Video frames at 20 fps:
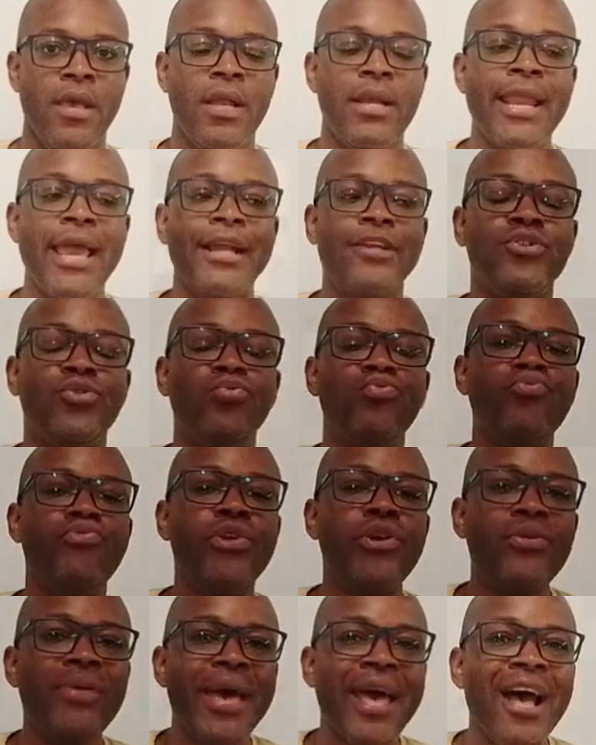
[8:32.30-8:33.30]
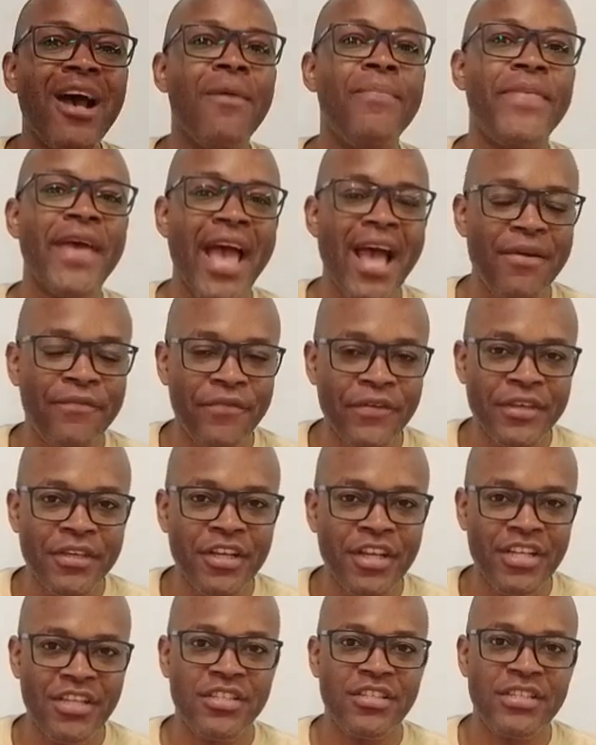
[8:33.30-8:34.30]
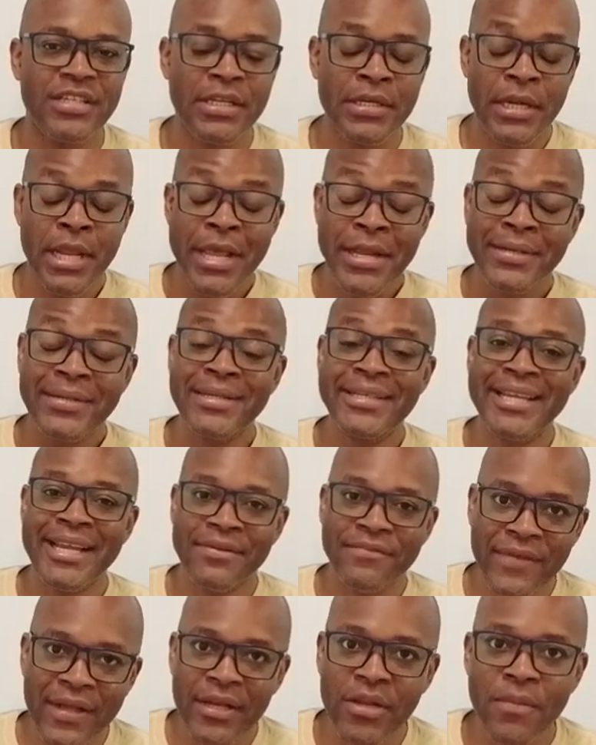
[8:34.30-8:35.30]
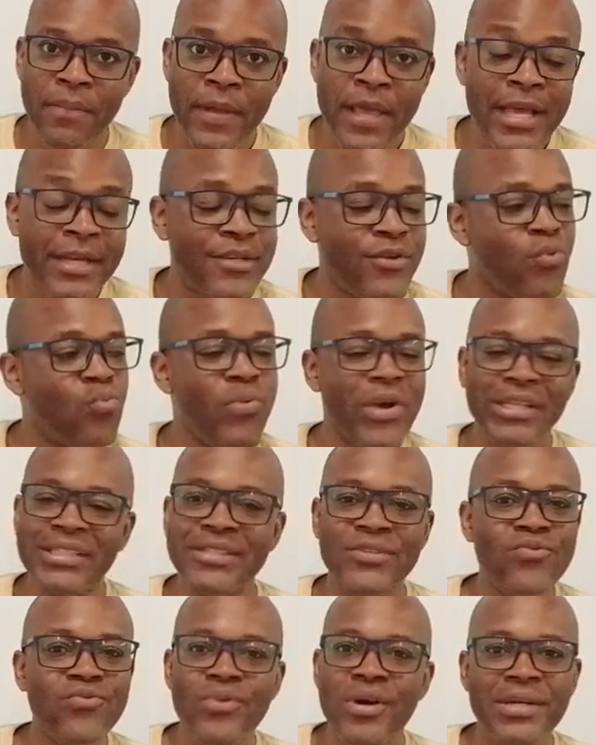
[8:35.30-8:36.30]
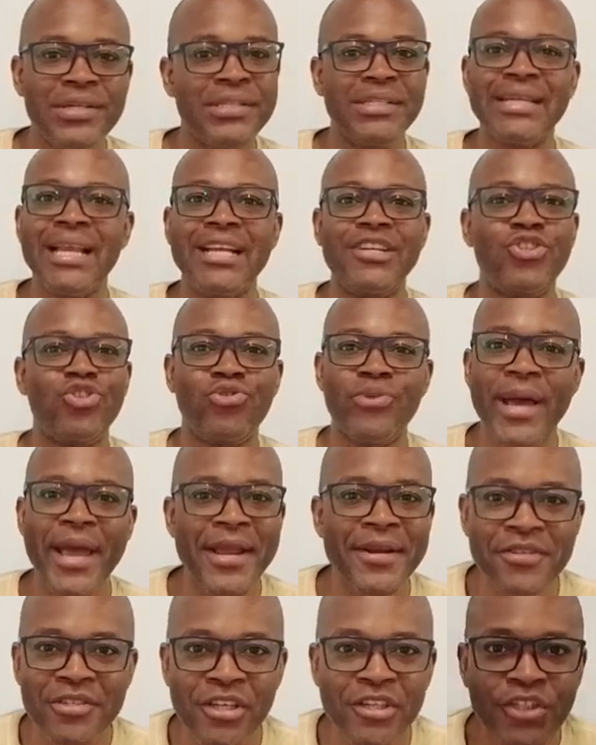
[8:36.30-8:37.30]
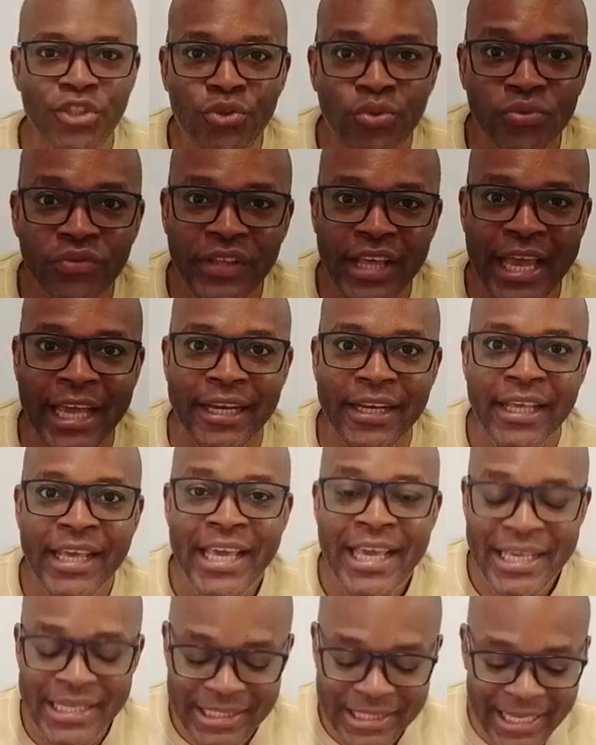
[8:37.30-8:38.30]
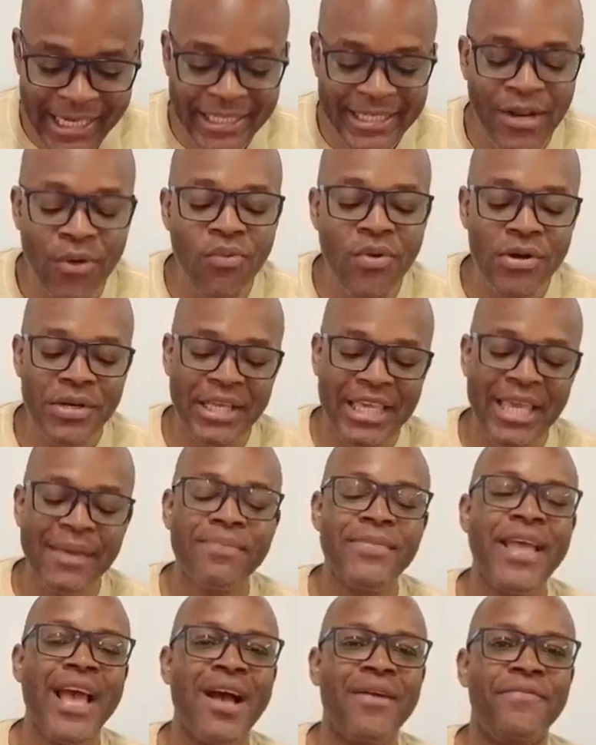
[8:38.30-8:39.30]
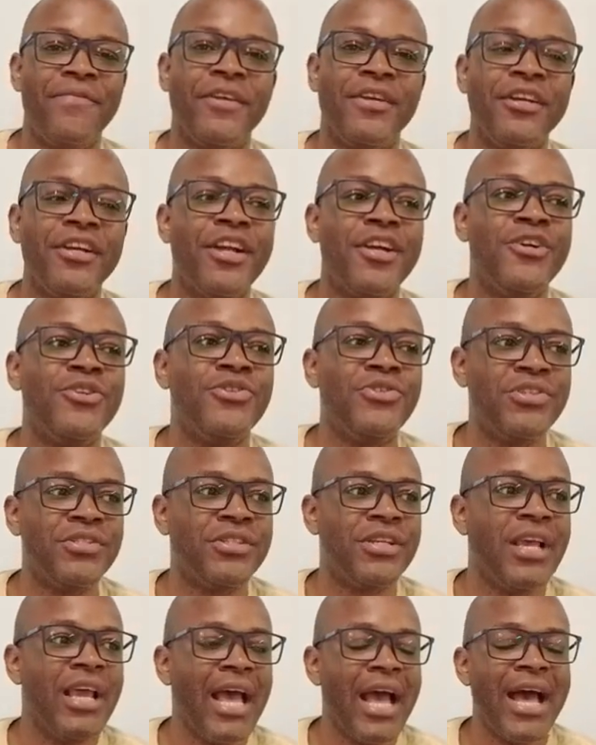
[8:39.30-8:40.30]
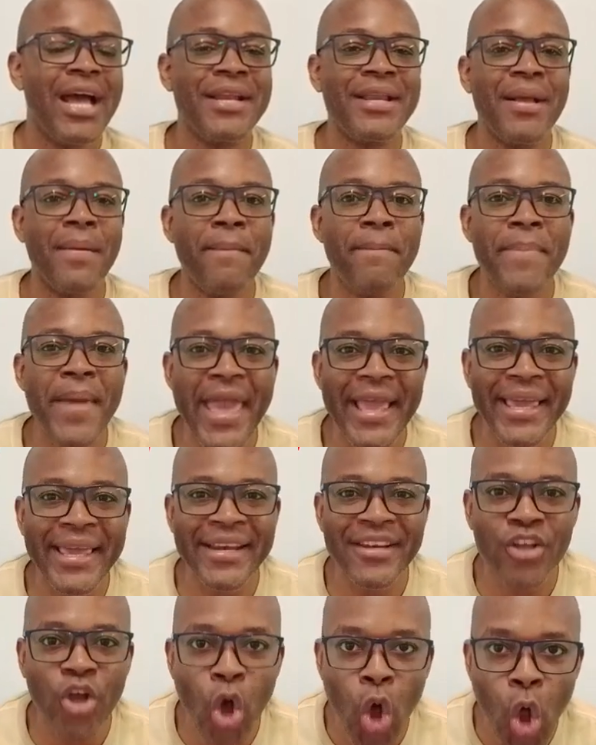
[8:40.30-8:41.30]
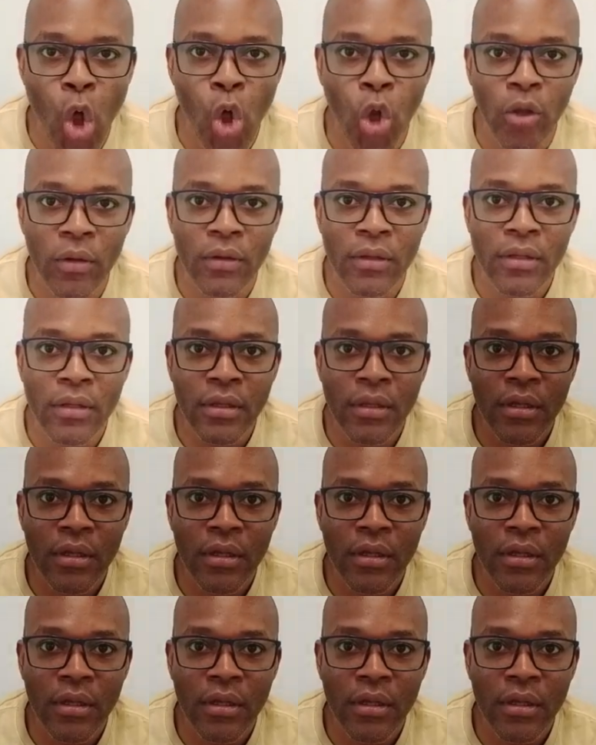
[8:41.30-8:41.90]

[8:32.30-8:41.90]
like to real help the African continent develop, the Western world is not trying to do that. It's like they want to keep the African countries at their beck and call.